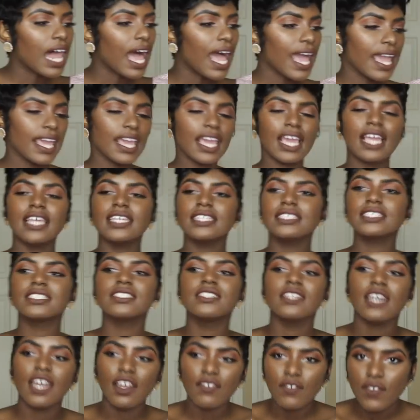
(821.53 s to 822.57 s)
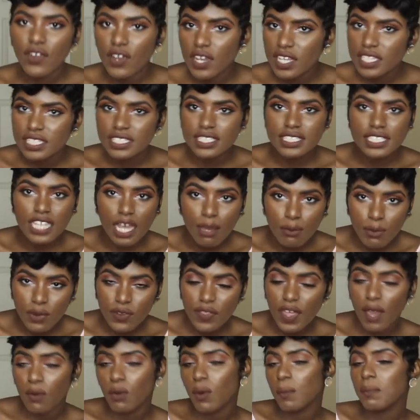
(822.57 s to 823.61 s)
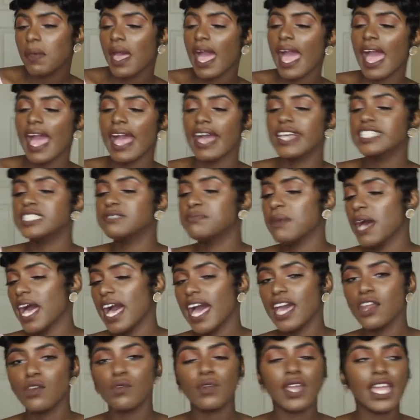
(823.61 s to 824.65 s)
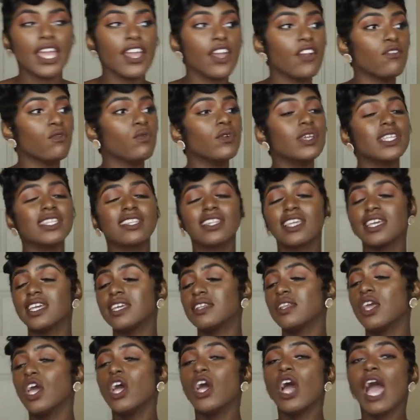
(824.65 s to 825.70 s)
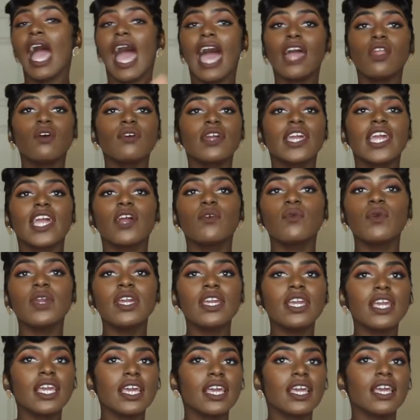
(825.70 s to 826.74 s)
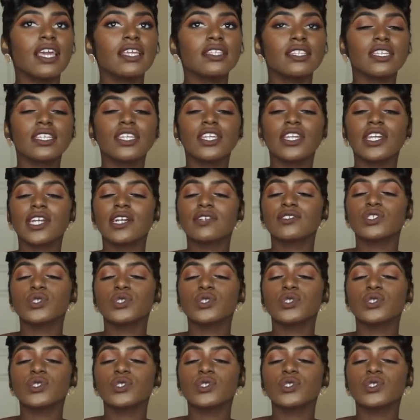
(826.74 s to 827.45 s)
Like it's never a summer that will pass by. I don't care if we in I don't care we in the year of